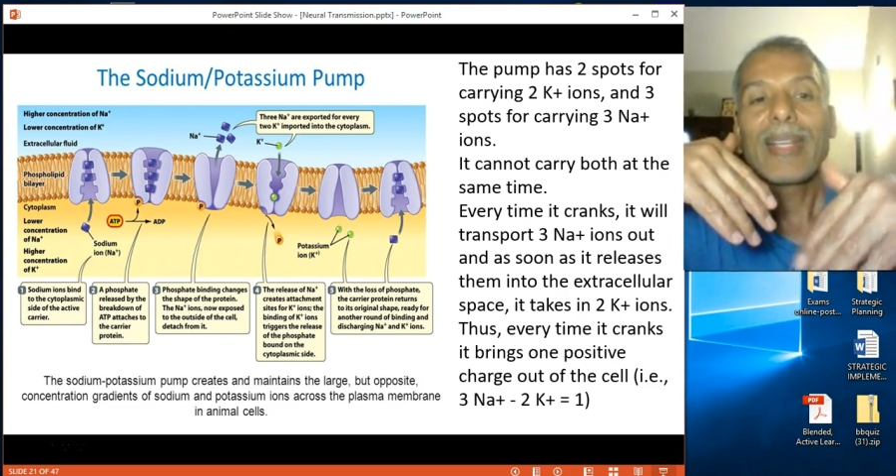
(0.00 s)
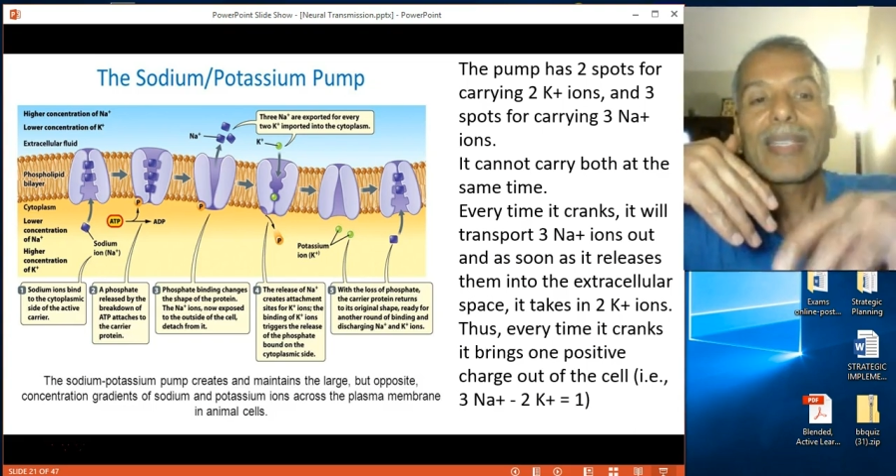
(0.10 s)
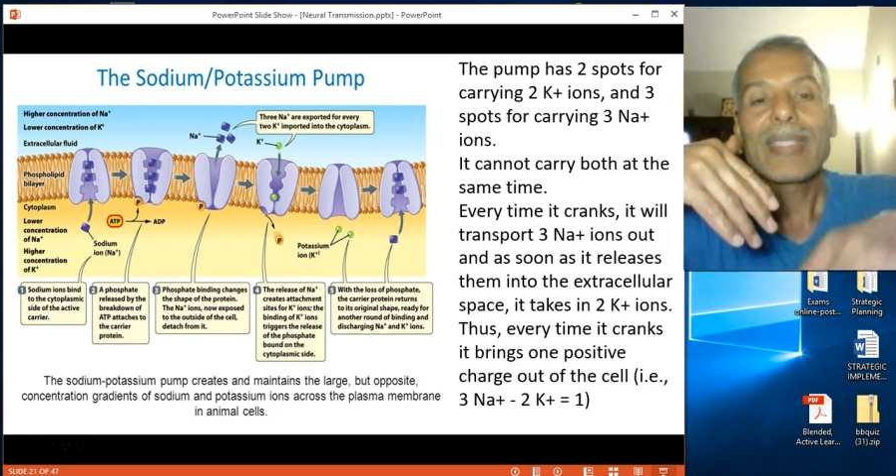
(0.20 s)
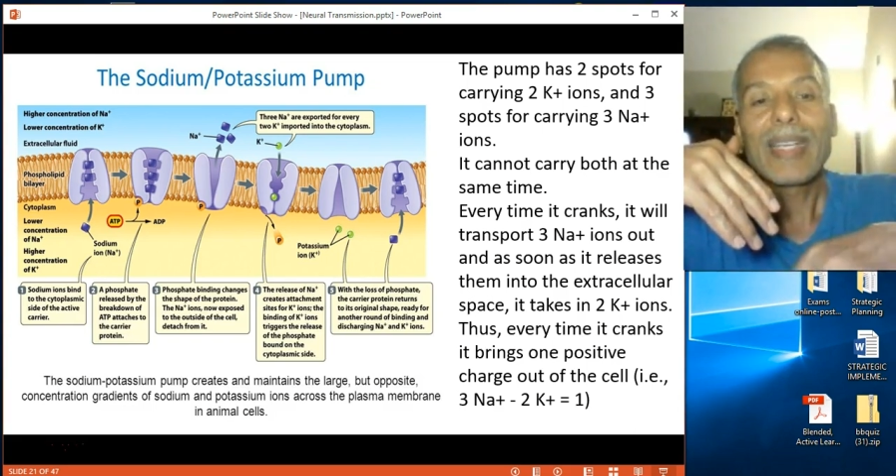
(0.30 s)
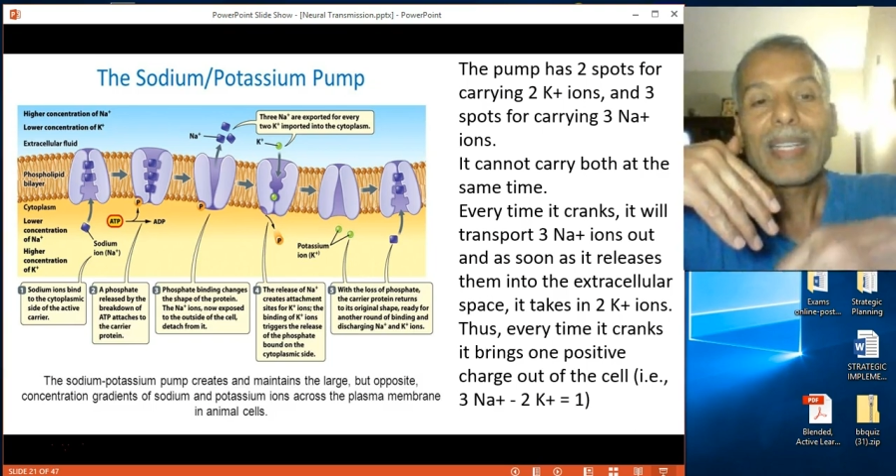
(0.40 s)

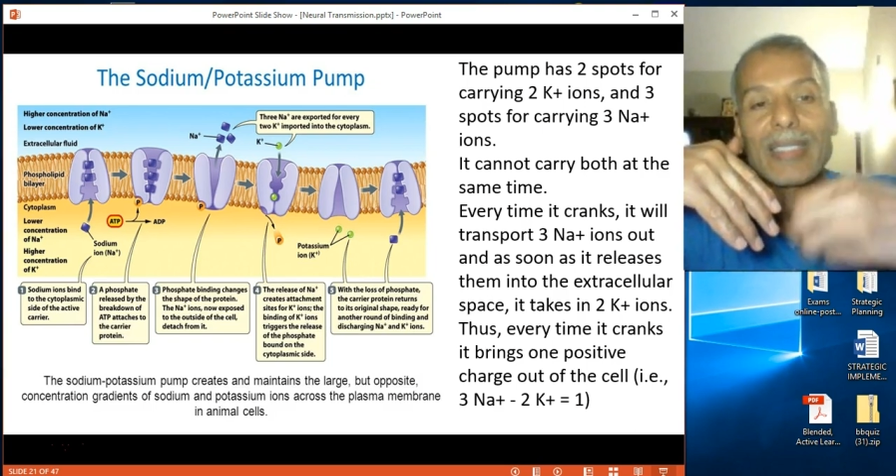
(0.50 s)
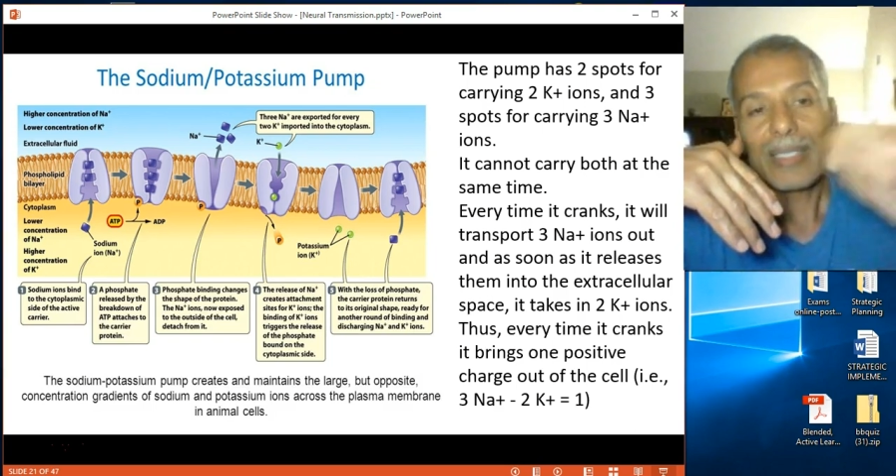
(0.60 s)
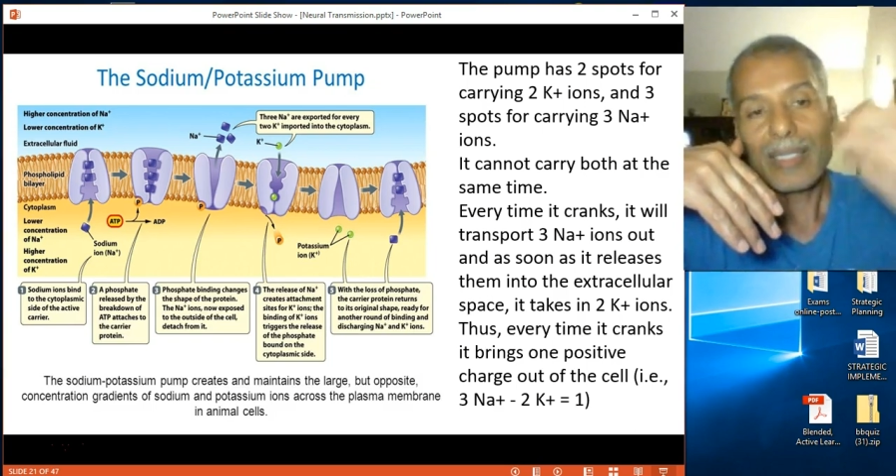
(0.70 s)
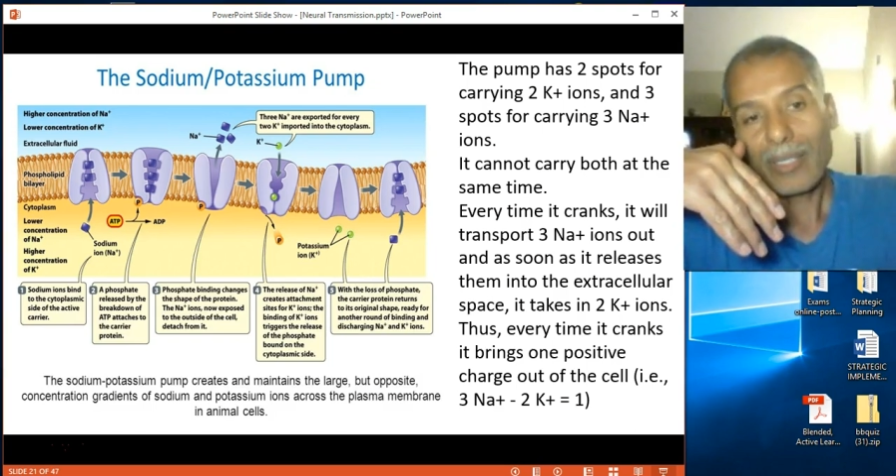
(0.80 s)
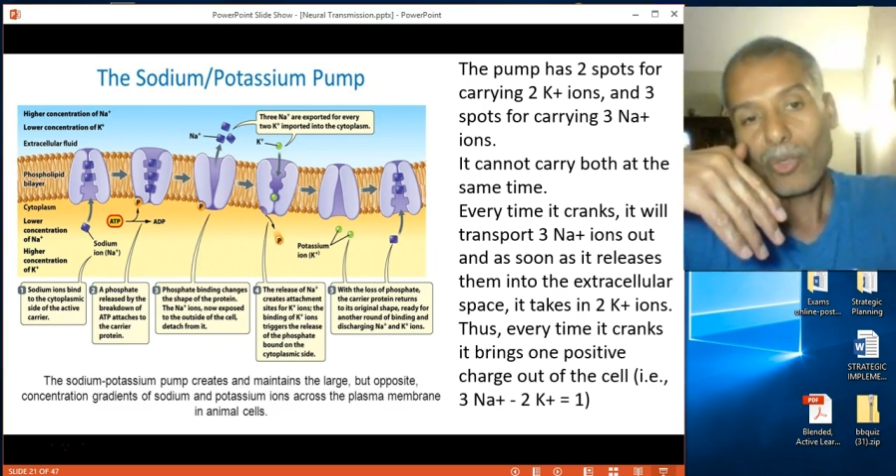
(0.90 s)
it
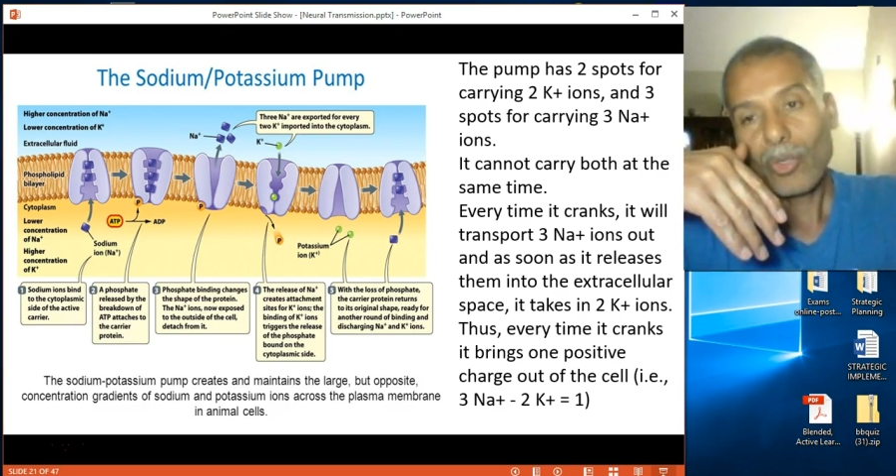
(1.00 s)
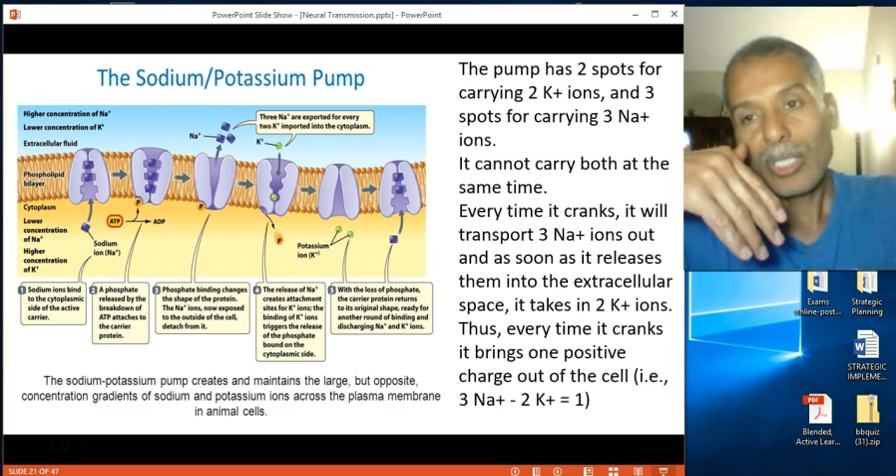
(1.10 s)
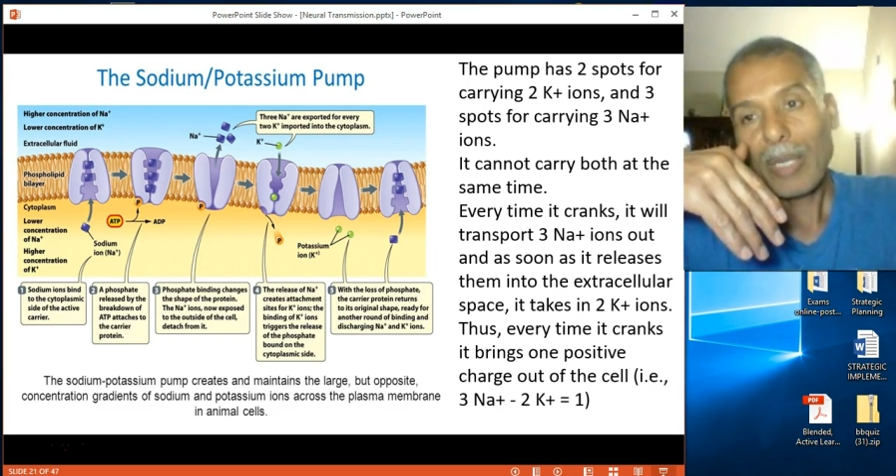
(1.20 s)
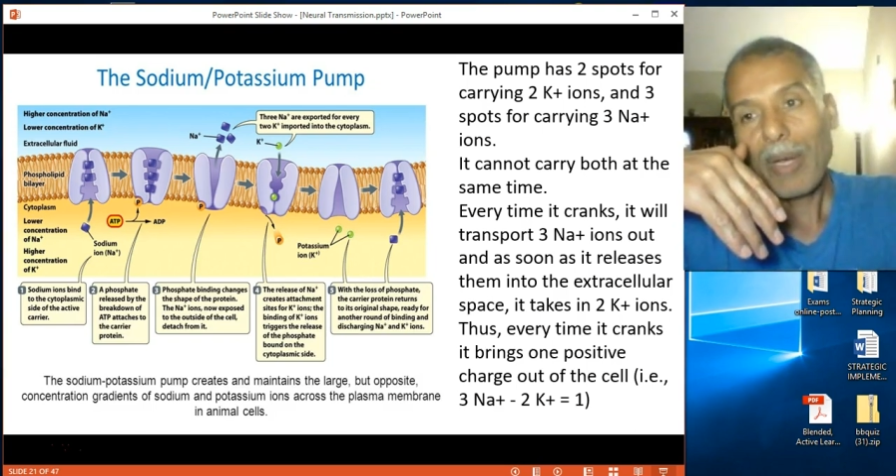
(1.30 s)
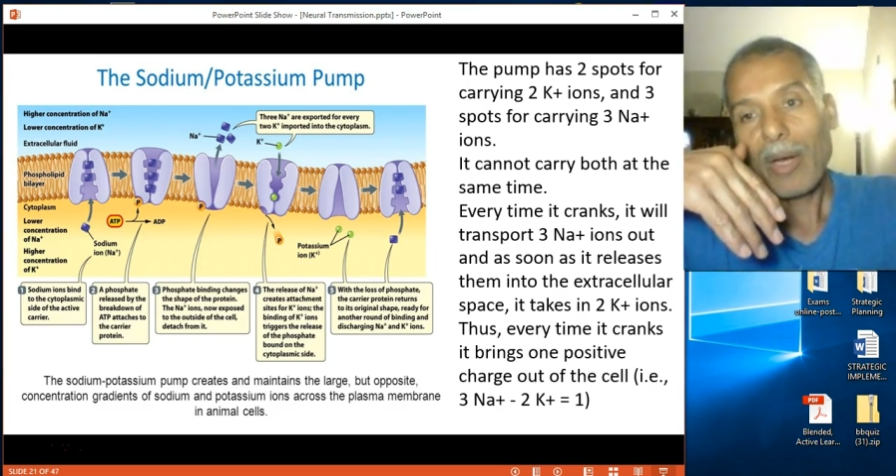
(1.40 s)
takes the
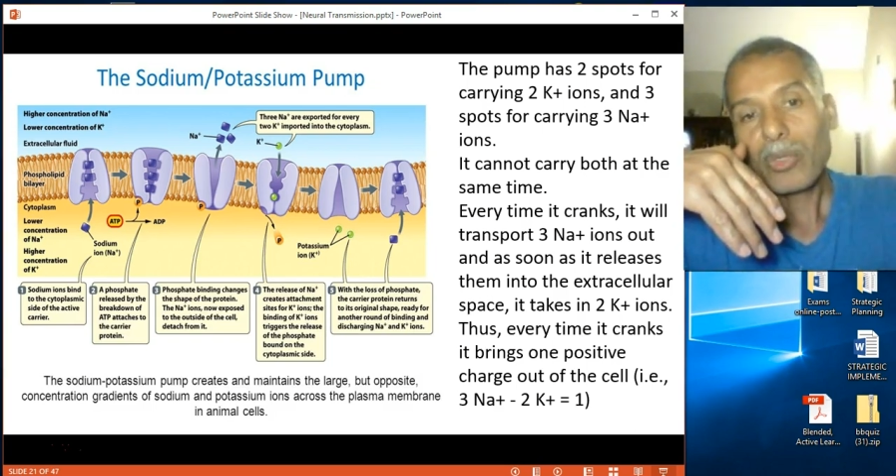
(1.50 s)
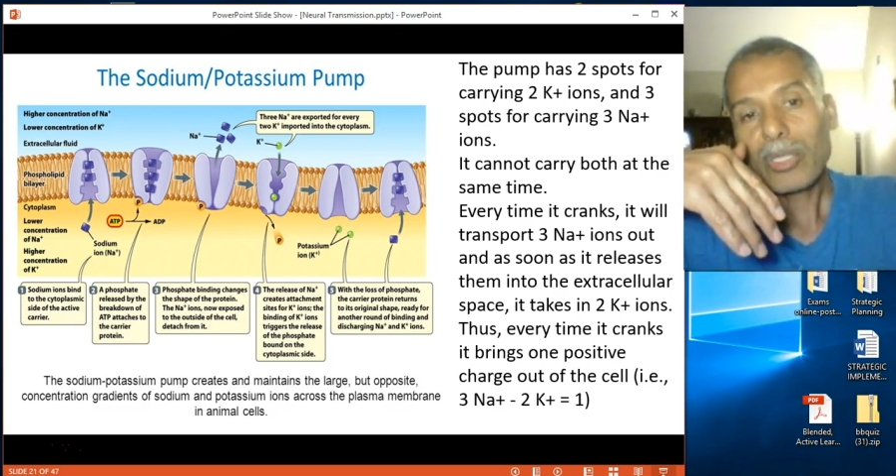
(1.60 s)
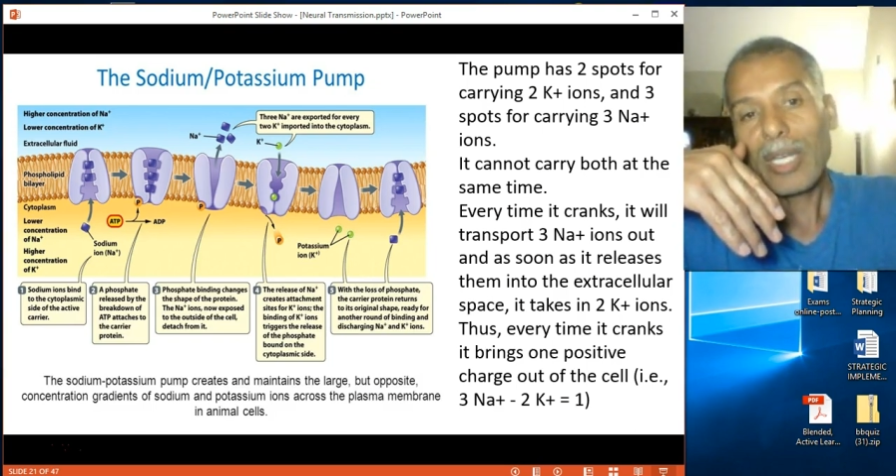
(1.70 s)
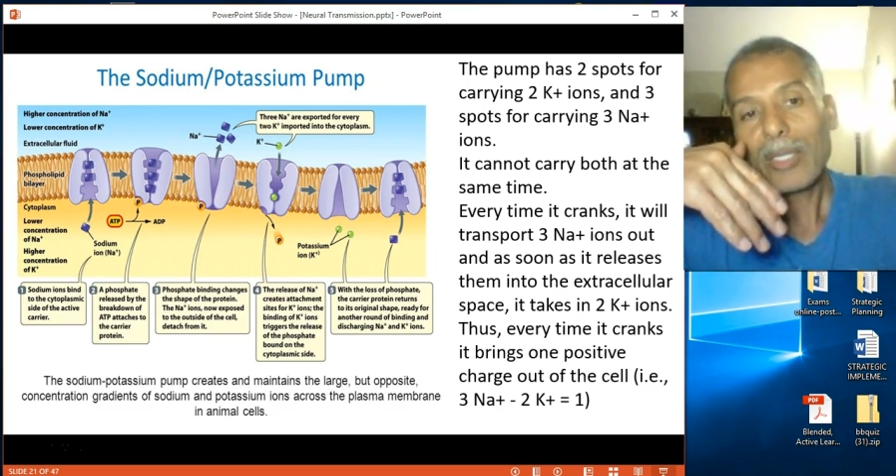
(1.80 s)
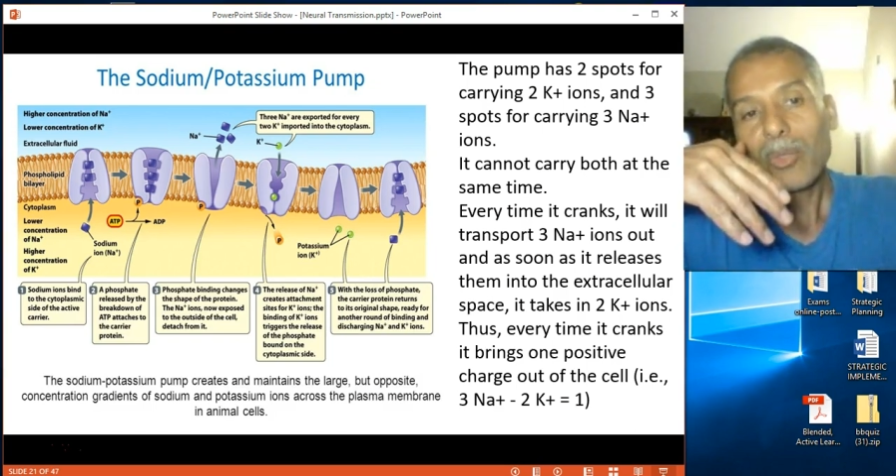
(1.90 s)
sodium
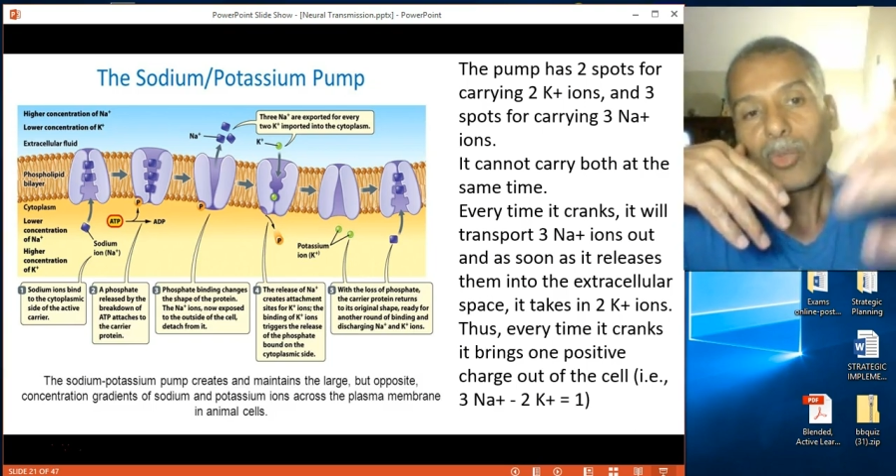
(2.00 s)
outside